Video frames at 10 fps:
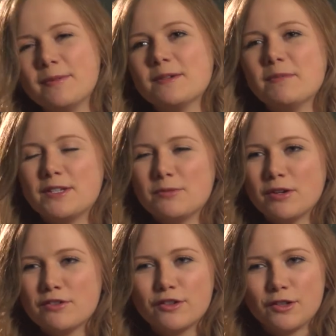but a most
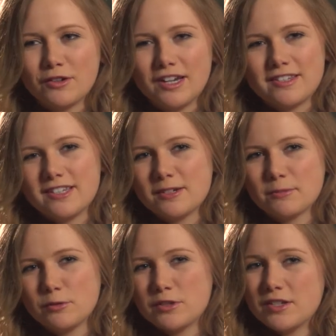wonderful online system
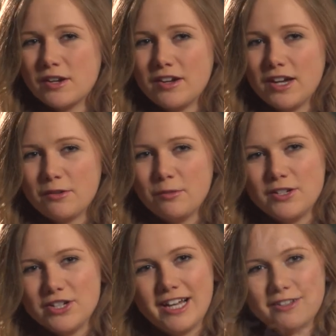called Solo,
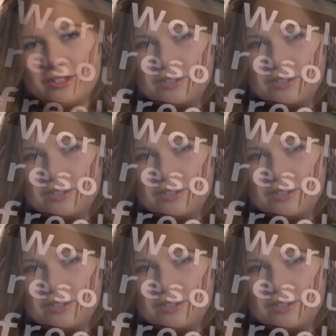which allows